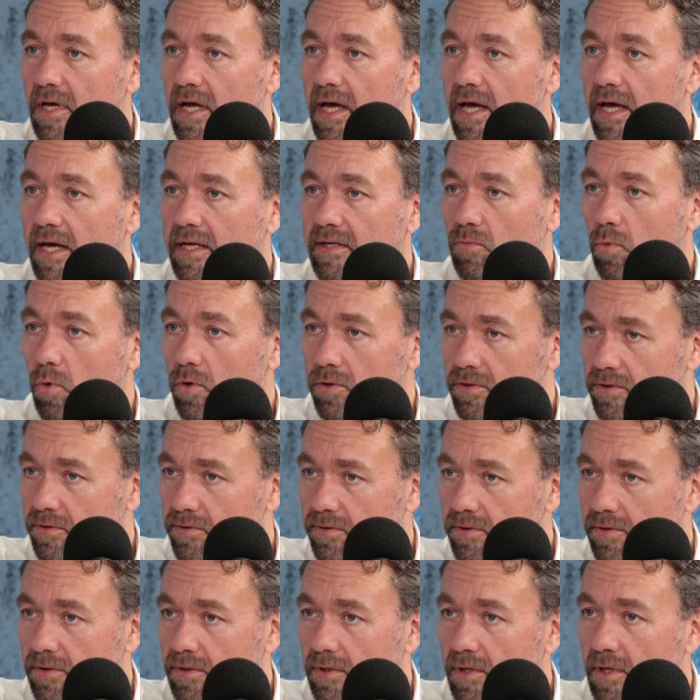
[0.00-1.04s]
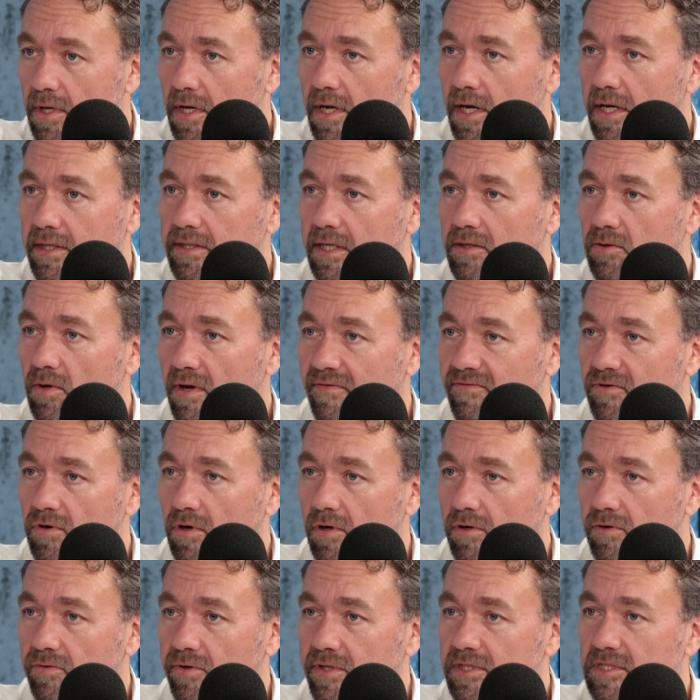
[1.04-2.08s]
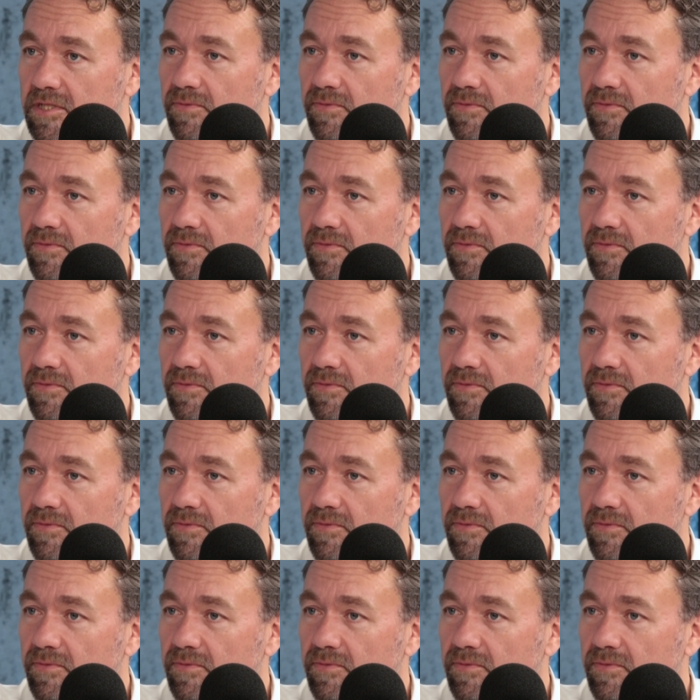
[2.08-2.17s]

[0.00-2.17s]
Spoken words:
and water, and then you have concrete.